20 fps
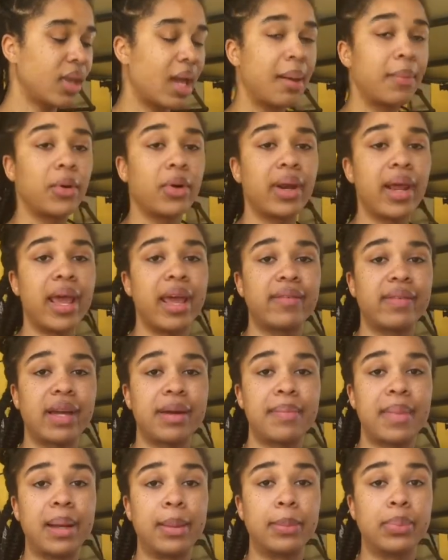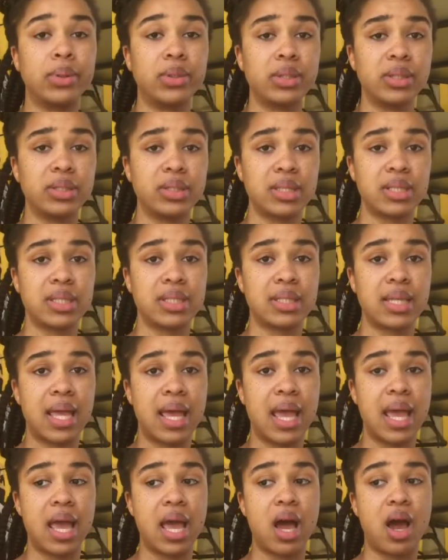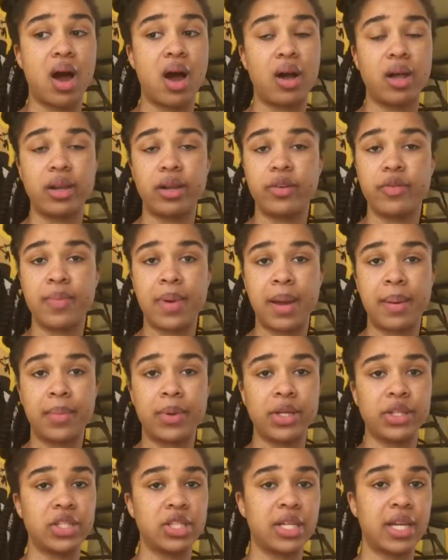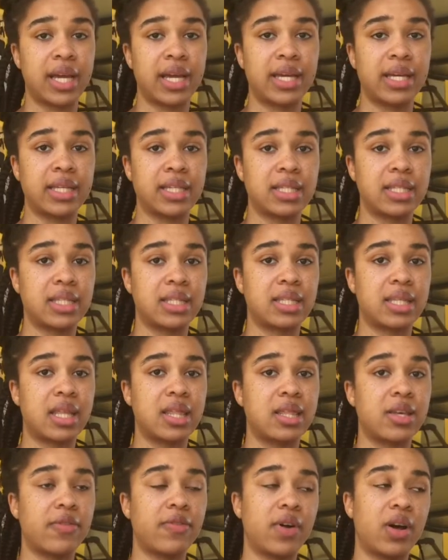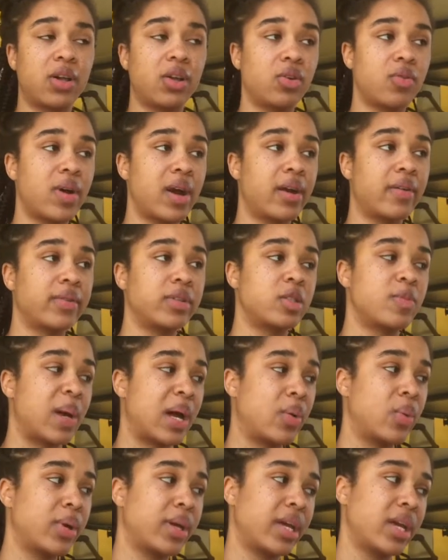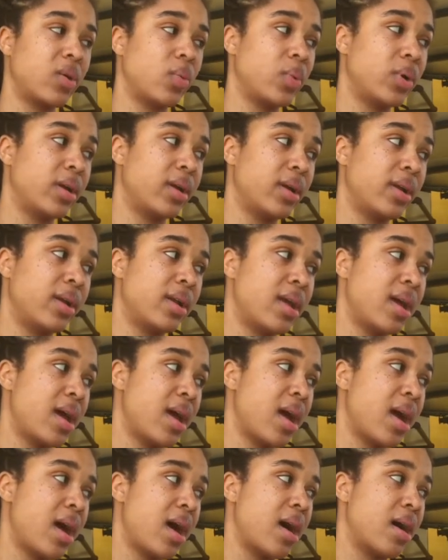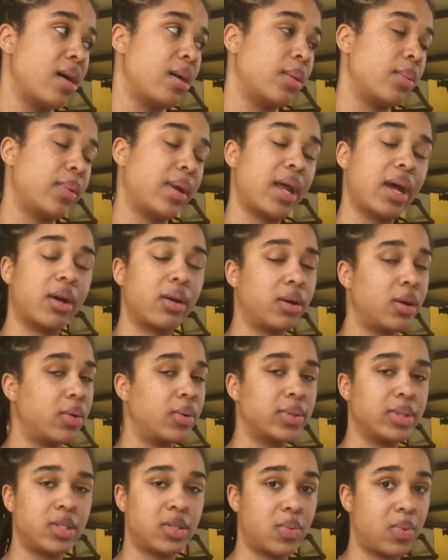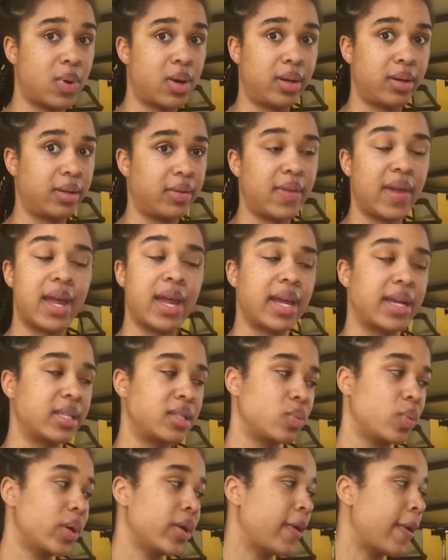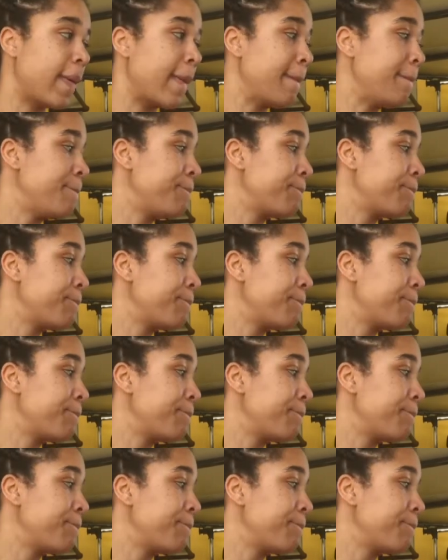gonna have like my books, all of my merchandise, the fall arrivals, buy one get one, and I'll go into all of that as well.